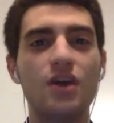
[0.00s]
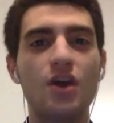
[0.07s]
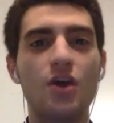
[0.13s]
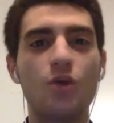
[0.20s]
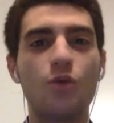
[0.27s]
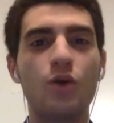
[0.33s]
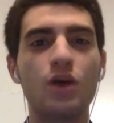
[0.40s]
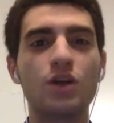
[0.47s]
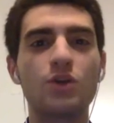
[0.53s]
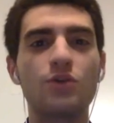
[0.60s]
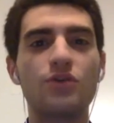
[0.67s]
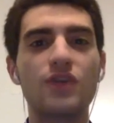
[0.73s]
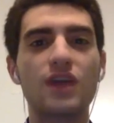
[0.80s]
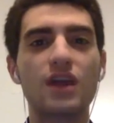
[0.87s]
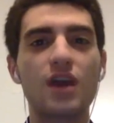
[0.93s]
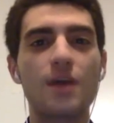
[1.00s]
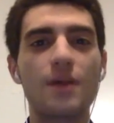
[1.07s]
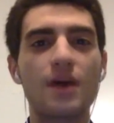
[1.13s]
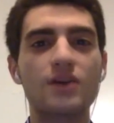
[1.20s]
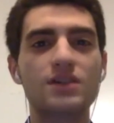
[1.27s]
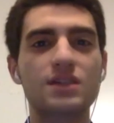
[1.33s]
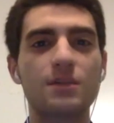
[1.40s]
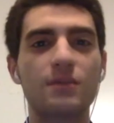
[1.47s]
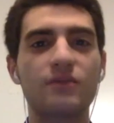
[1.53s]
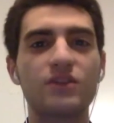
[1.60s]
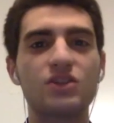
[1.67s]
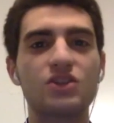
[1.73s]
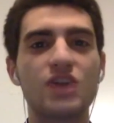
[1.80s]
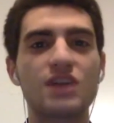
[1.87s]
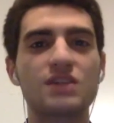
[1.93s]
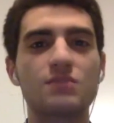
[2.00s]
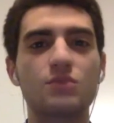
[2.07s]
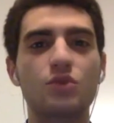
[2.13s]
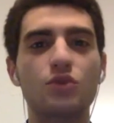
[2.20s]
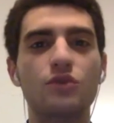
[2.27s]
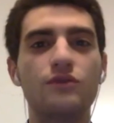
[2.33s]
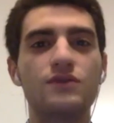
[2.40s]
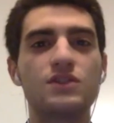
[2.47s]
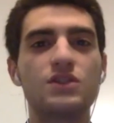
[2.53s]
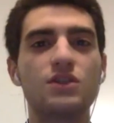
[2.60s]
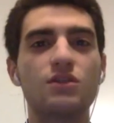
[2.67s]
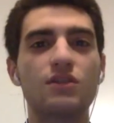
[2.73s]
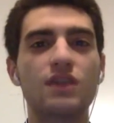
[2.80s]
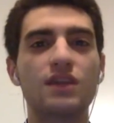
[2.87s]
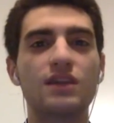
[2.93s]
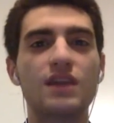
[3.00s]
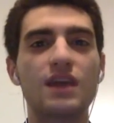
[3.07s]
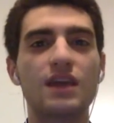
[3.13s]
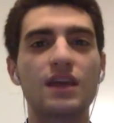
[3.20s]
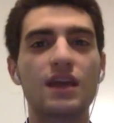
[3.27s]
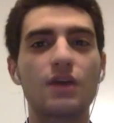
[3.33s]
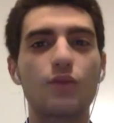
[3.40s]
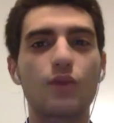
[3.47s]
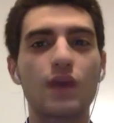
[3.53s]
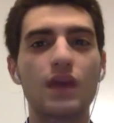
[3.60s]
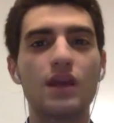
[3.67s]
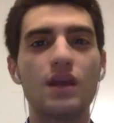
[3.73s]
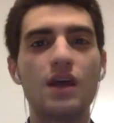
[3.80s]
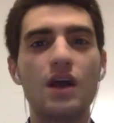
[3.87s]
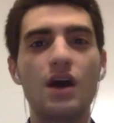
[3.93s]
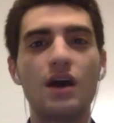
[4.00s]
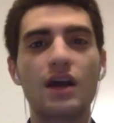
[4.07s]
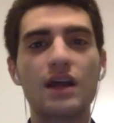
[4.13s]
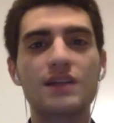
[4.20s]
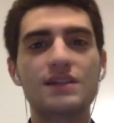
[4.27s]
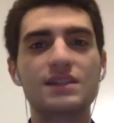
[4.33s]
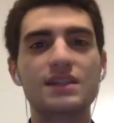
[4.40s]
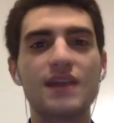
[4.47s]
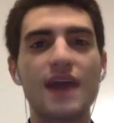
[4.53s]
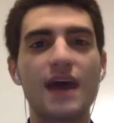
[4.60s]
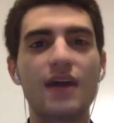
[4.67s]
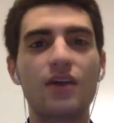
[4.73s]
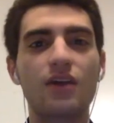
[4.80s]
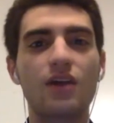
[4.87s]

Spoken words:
what you think about some of the Jets' moves. Do you think they can get a win against Seattle